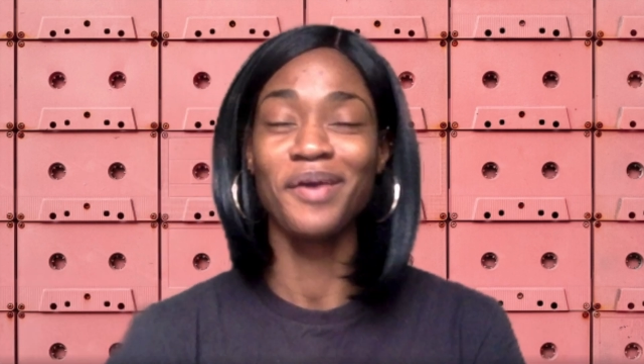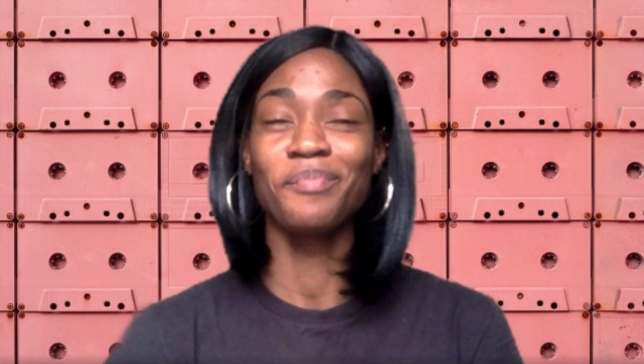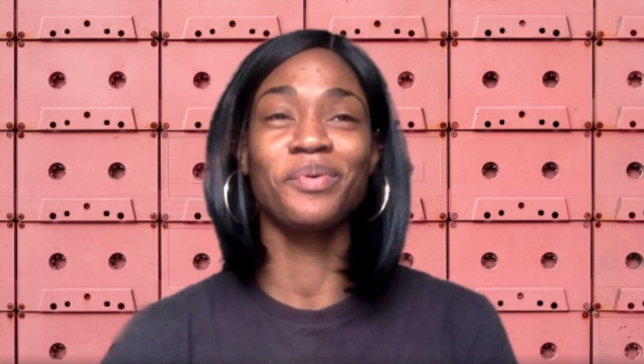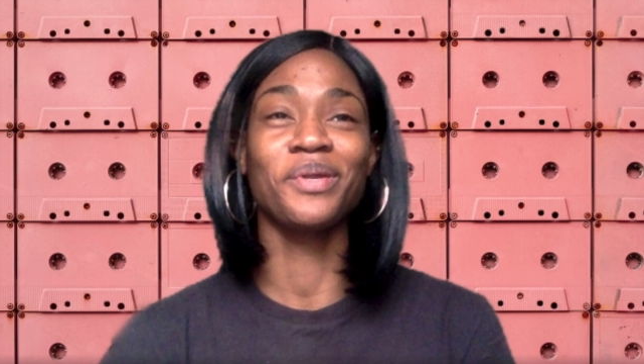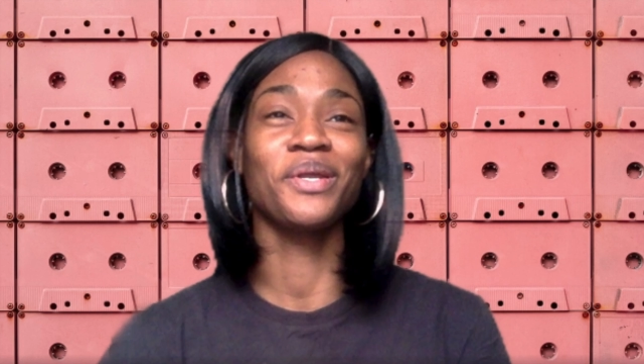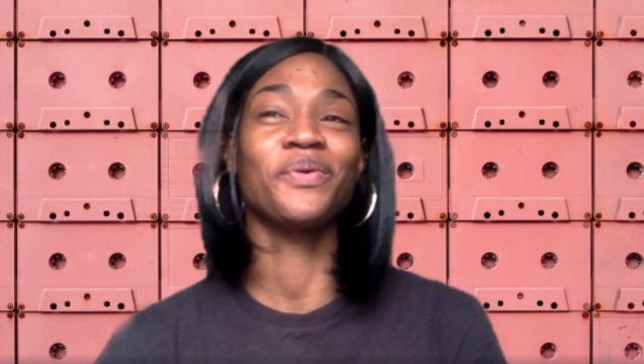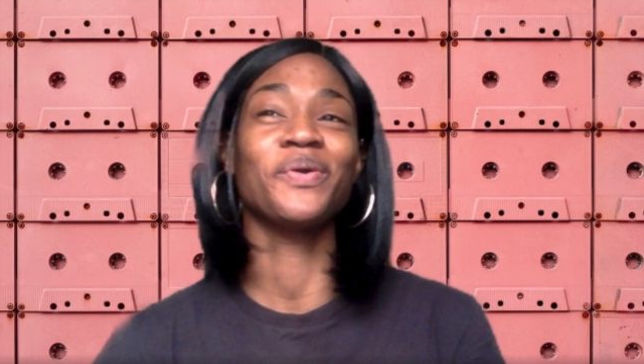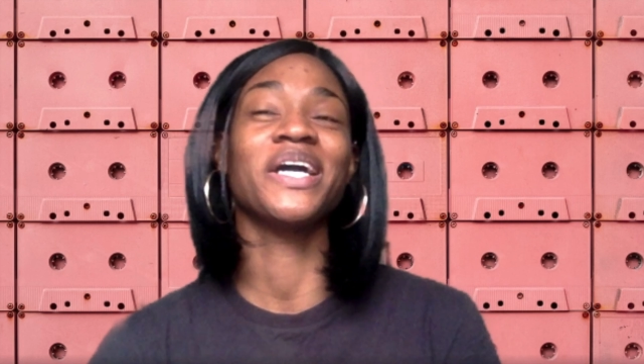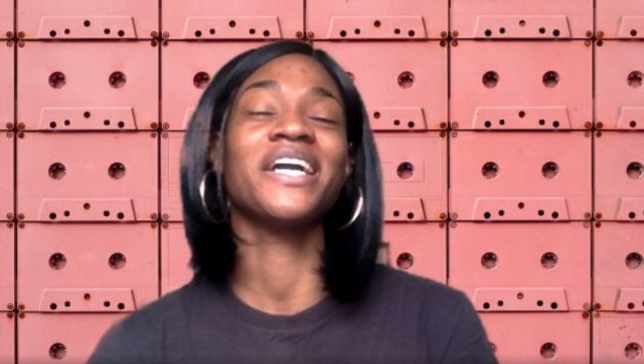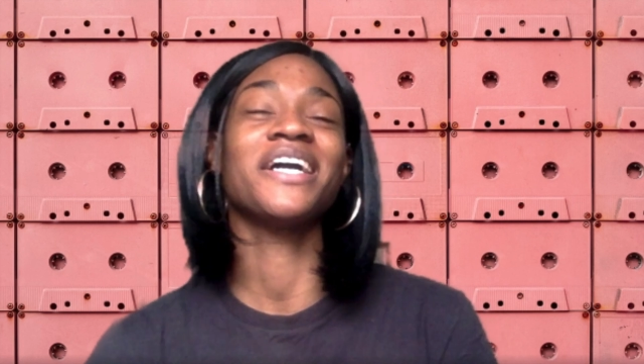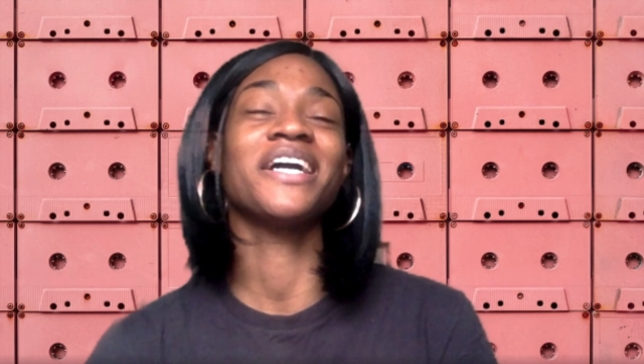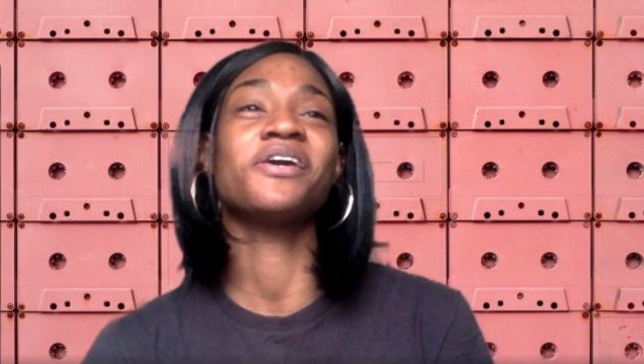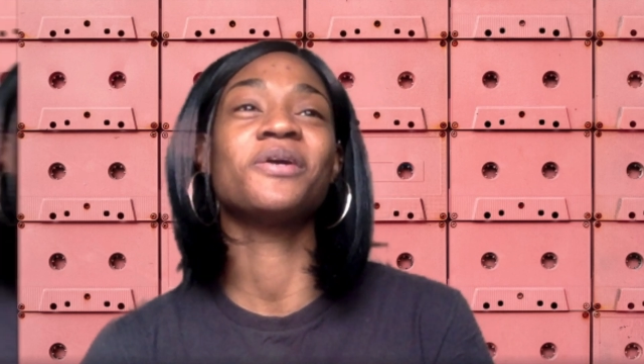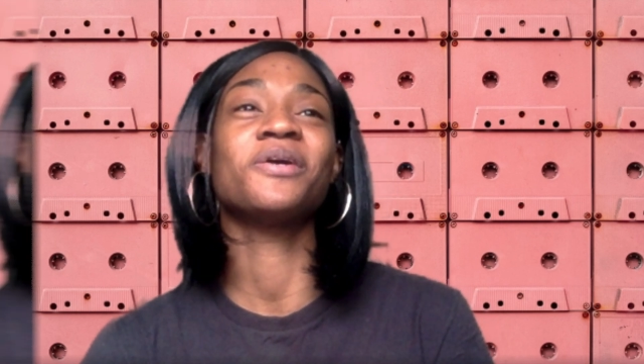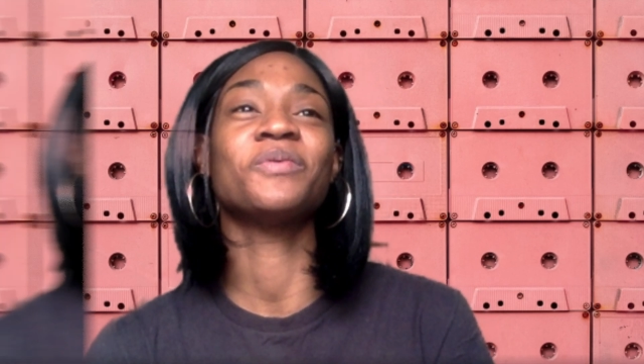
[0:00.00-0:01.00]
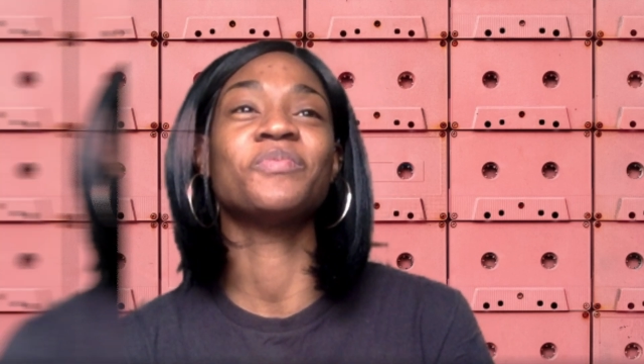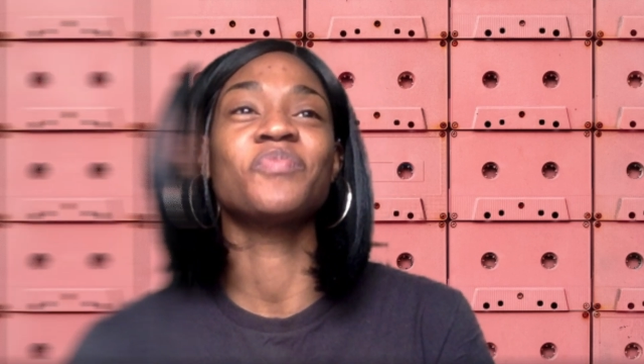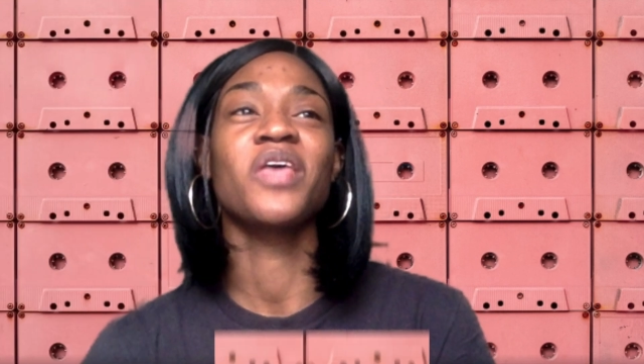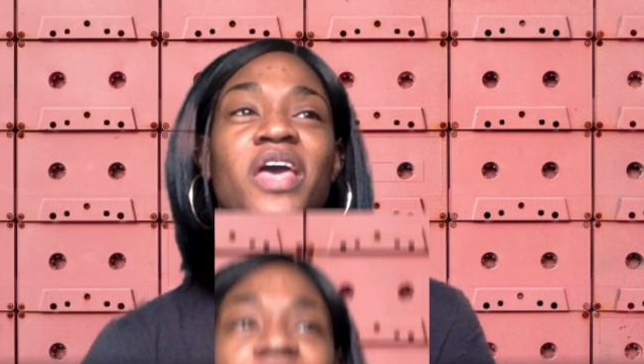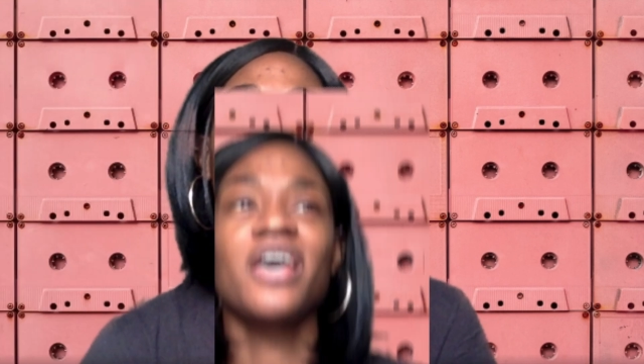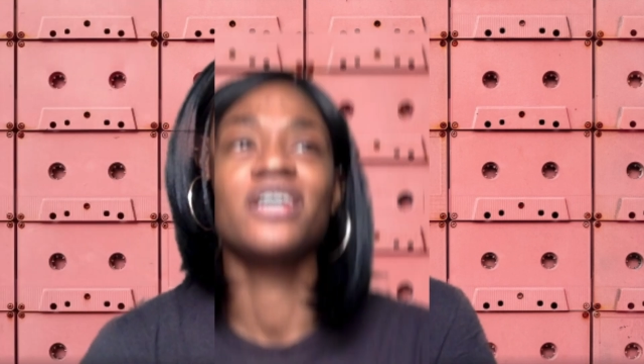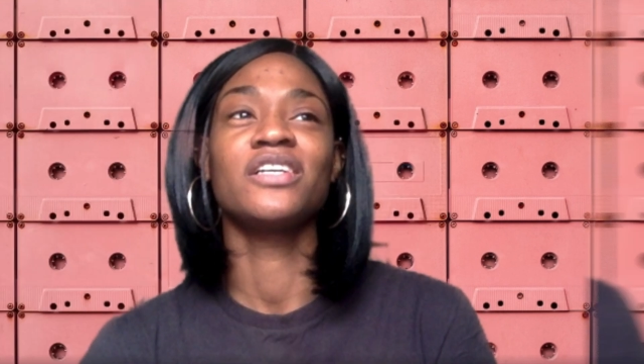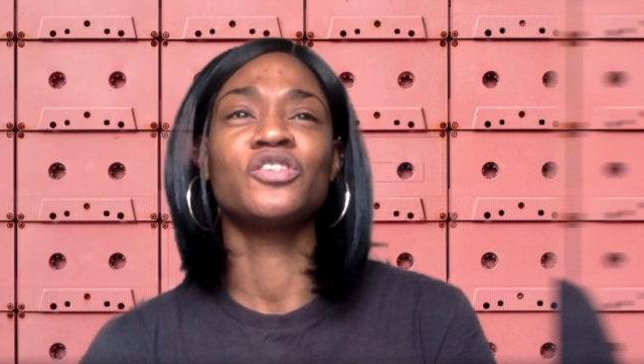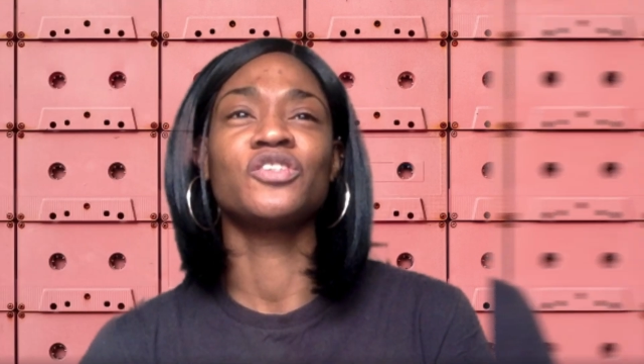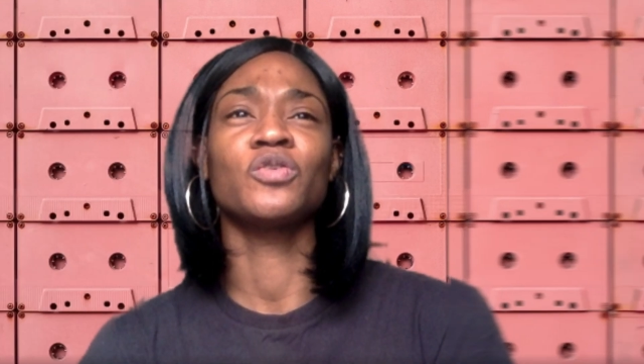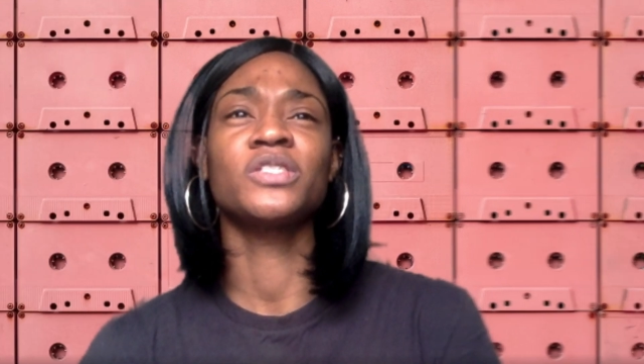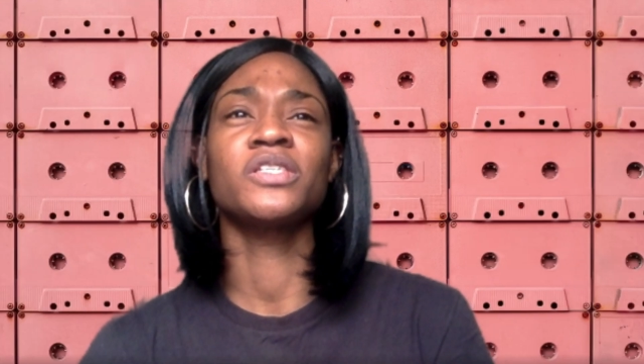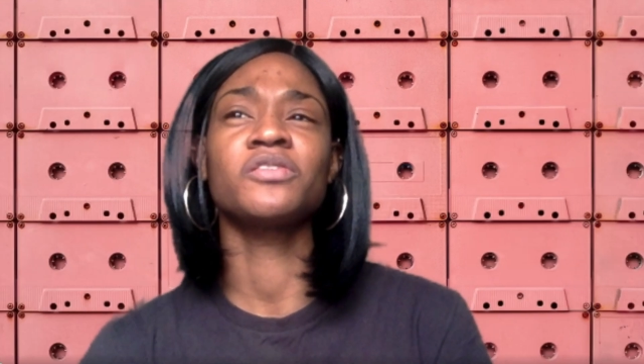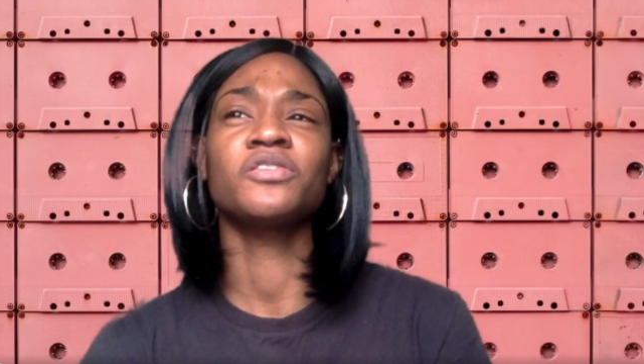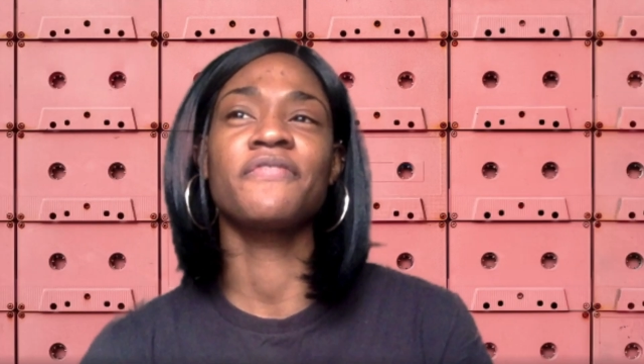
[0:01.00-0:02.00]
anyway, so
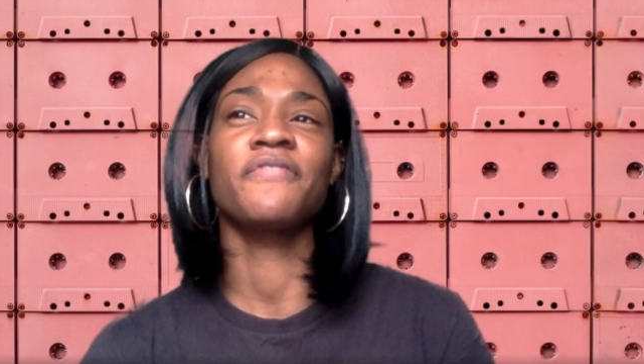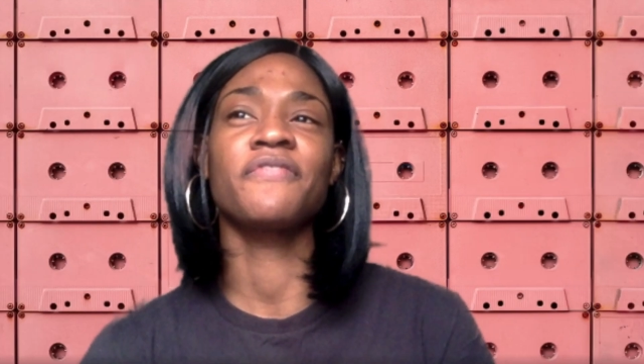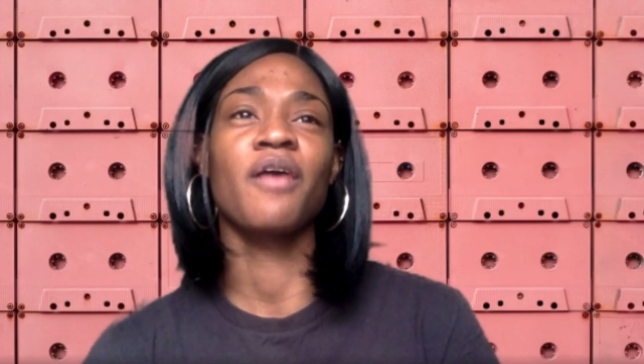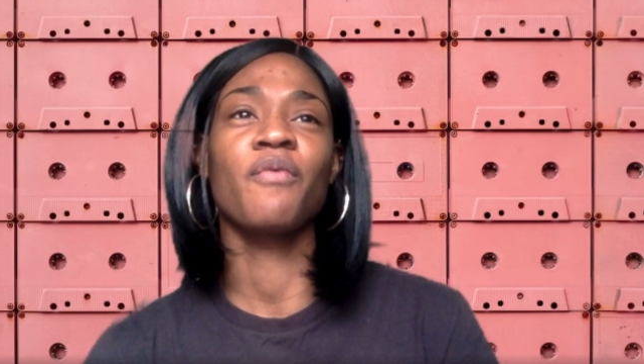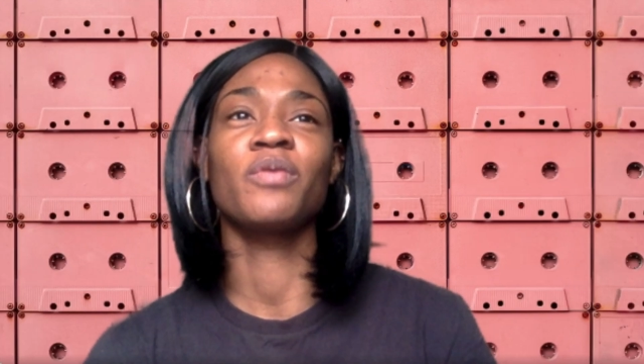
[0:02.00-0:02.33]
still trying to figure out